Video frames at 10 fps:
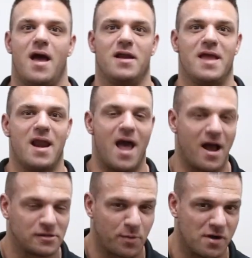and get
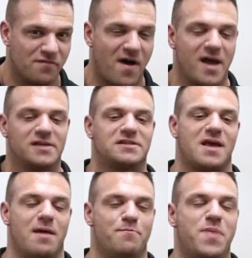expert advice
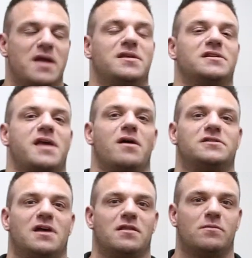and big
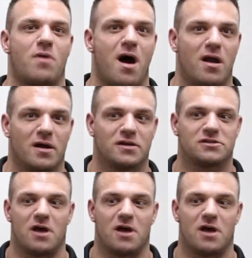discounts on the product.